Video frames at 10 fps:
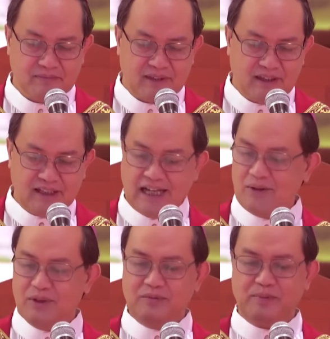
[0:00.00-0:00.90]
And I
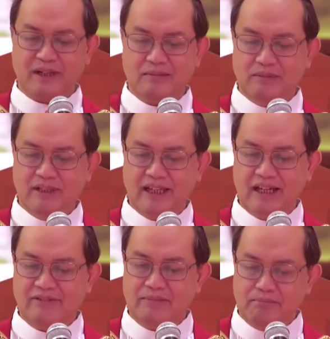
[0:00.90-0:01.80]
would probably have
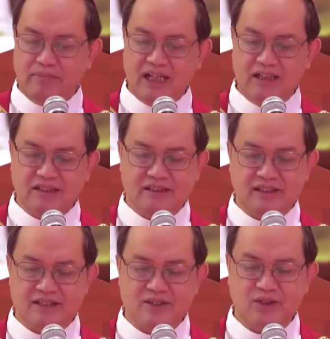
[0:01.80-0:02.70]
embellished the
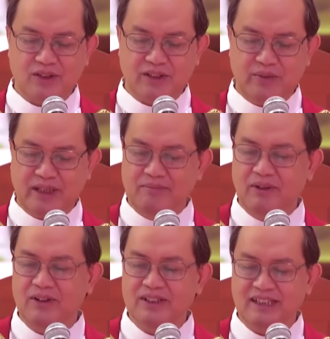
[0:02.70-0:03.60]
story with
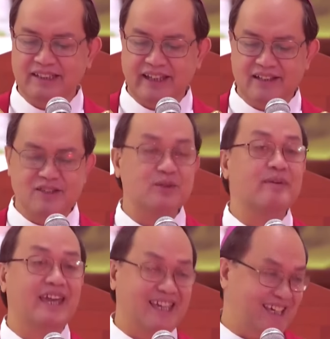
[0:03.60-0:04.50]
more details to
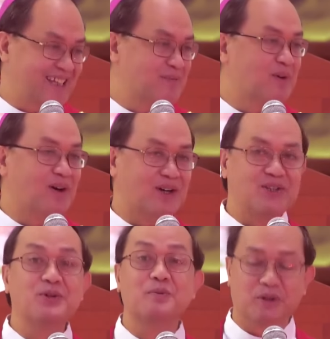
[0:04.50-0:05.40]
make it more
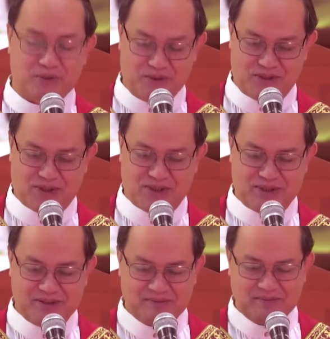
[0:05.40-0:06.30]

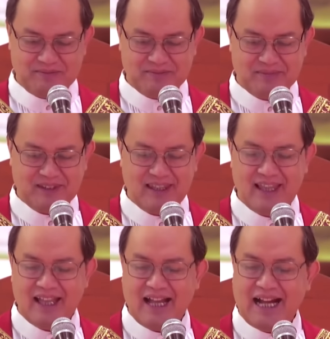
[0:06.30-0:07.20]
humorous.
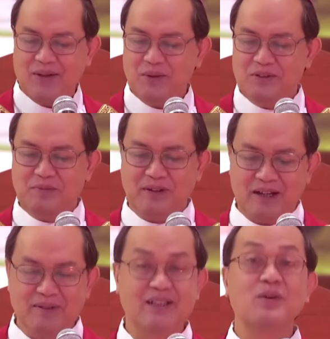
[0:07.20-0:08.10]
I would
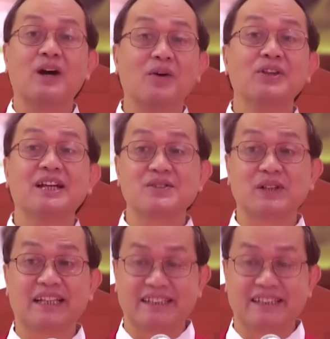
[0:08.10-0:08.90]
probably, kung ako nagsulat